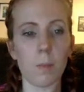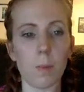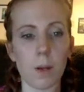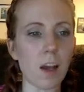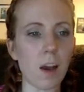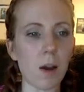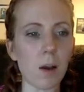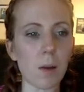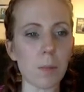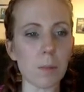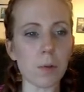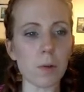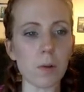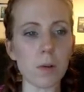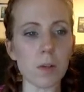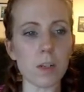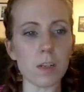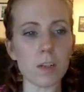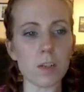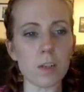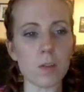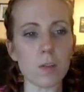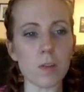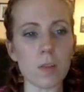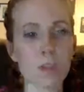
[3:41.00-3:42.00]
Now I'm going
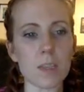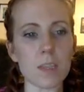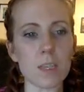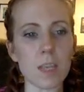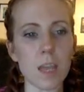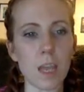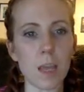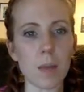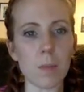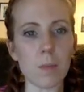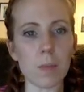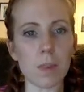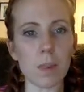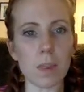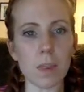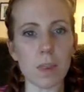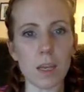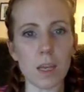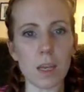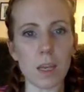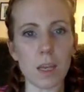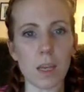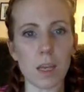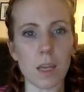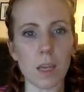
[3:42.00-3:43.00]
to do the same
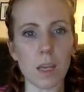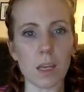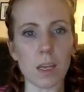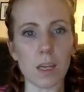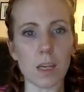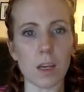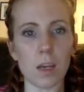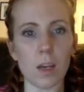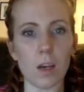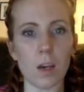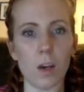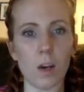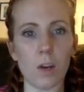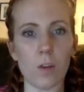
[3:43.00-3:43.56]
thing